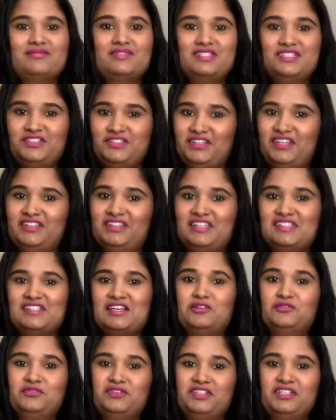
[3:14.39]
So yeah, that's
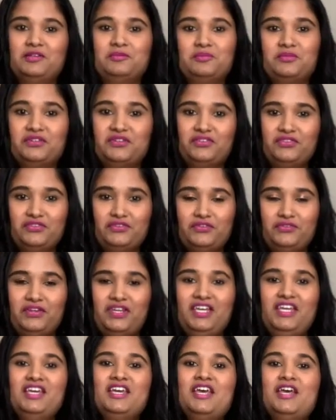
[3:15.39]
outfit number
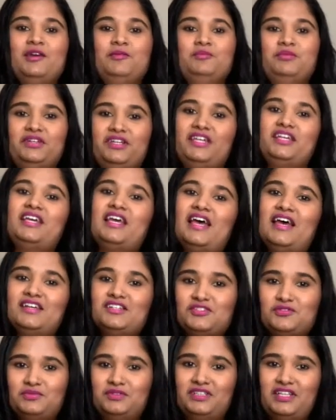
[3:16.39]
three. Pretty
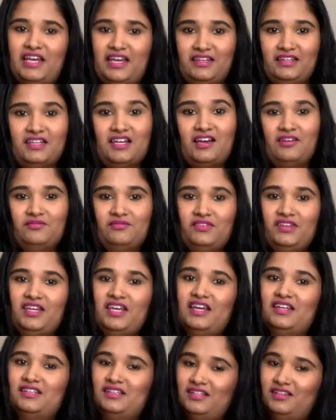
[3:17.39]
casual and comfy,
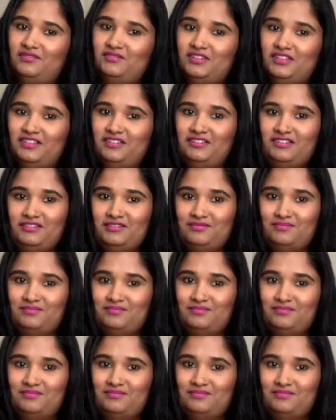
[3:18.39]
and love the look.